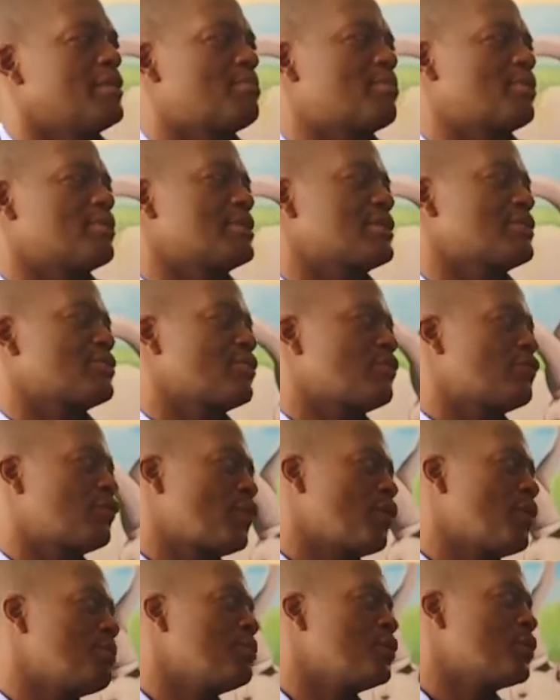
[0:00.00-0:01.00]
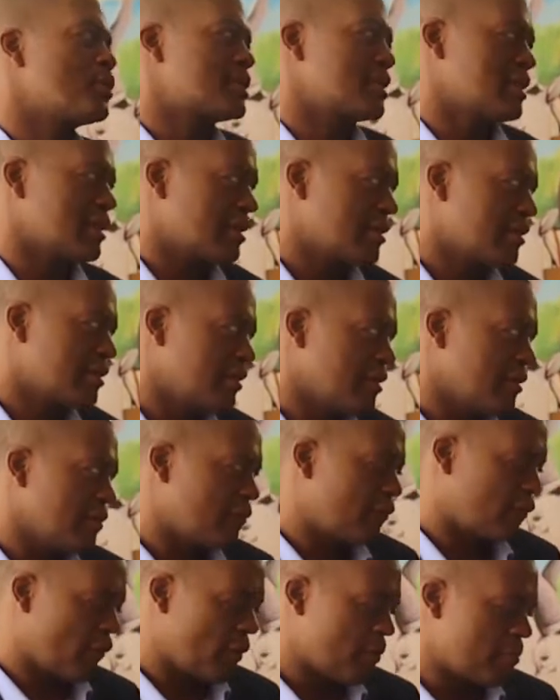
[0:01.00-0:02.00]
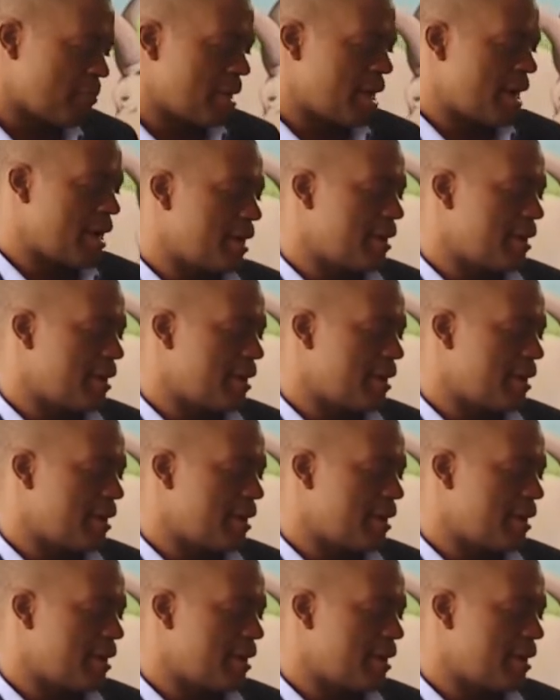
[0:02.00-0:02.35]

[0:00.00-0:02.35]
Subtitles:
the process of commuting from